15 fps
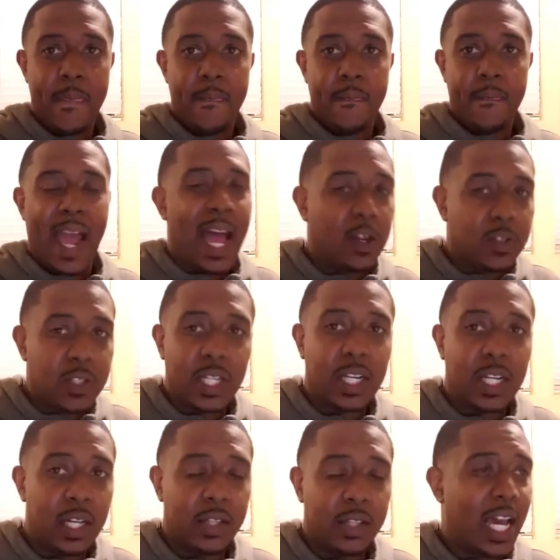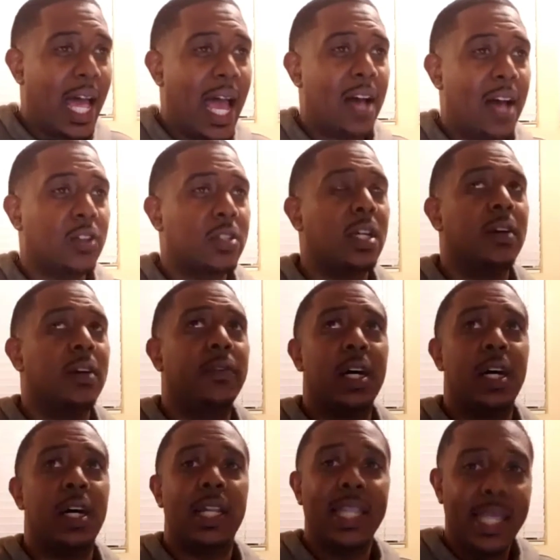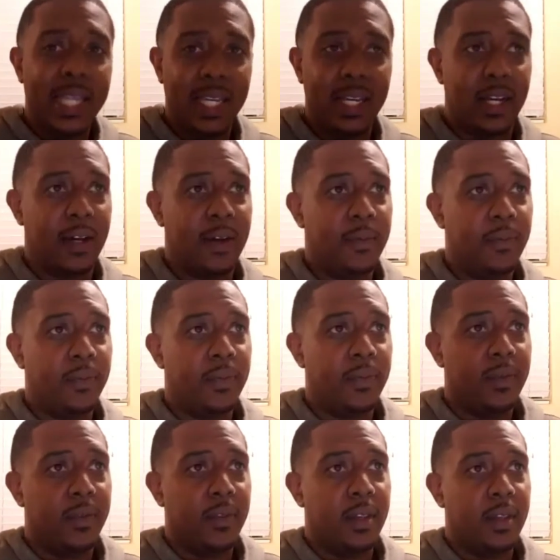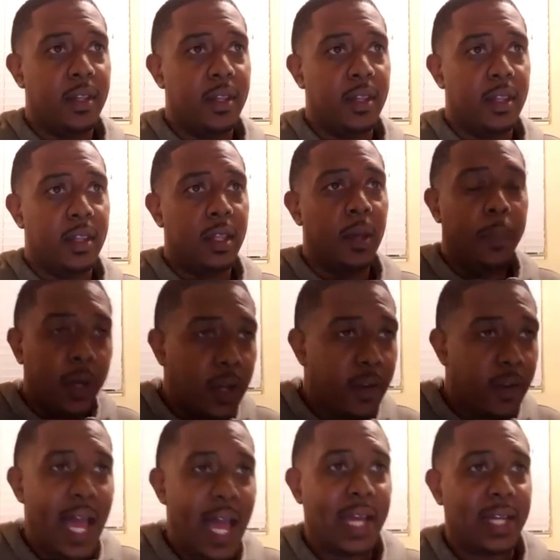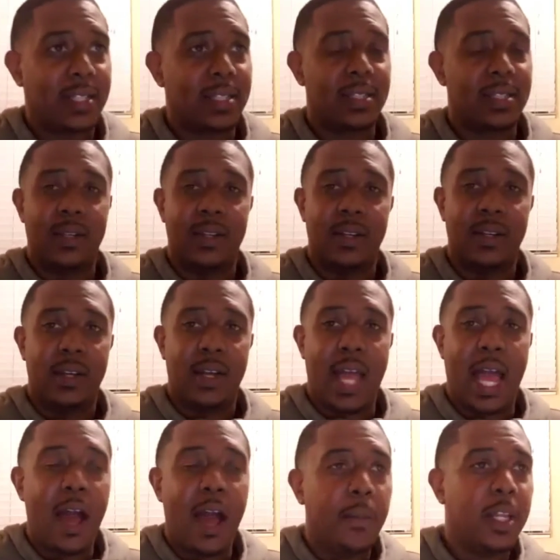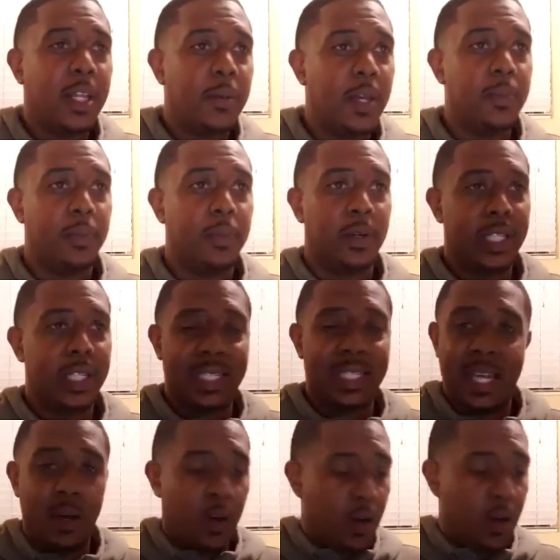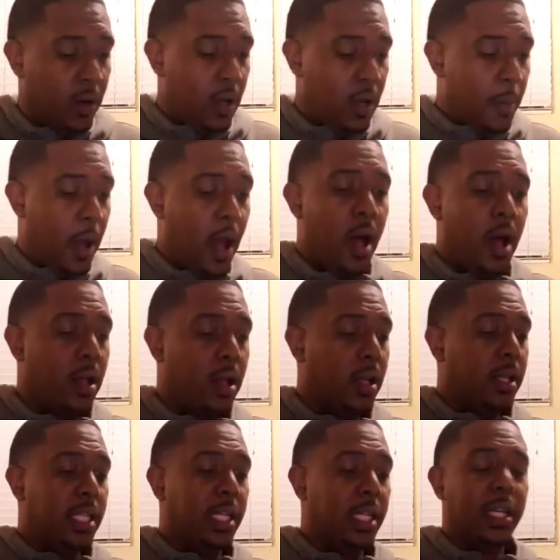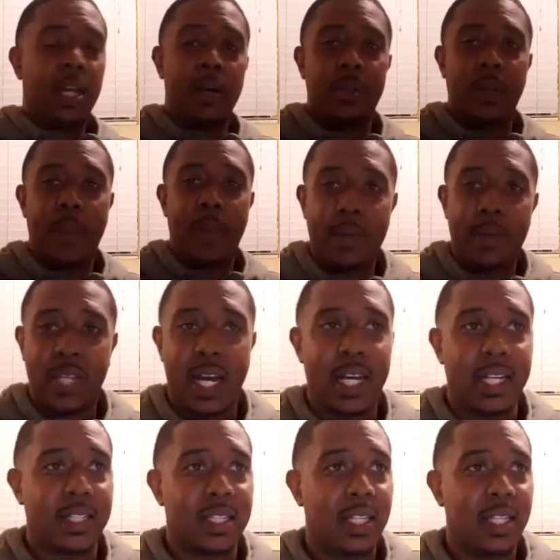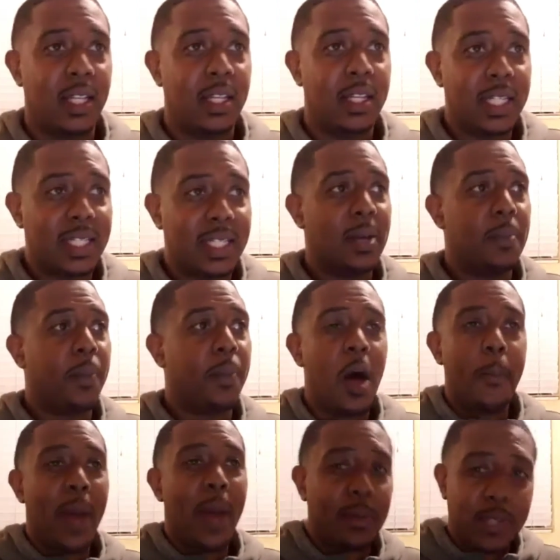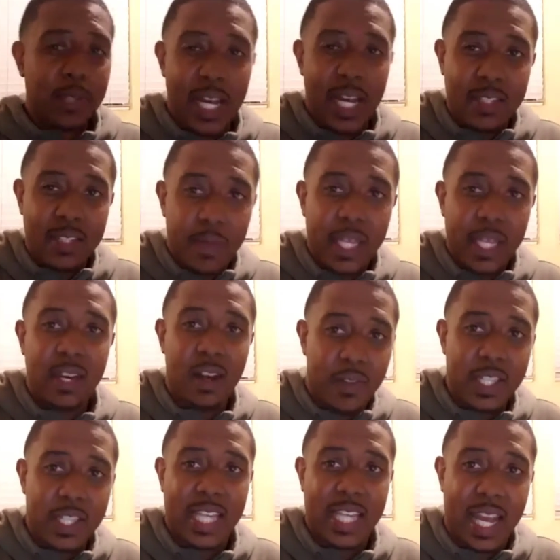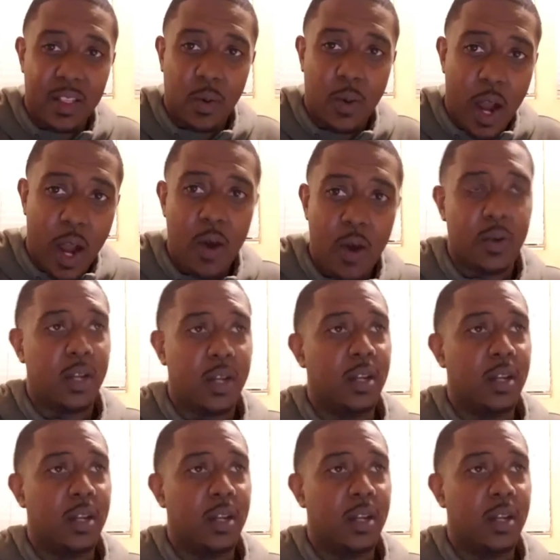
the house of the house of uh, lydia the book of acts how many people they say oh paul didn't come to baptize listen paul baptized men on the side of the road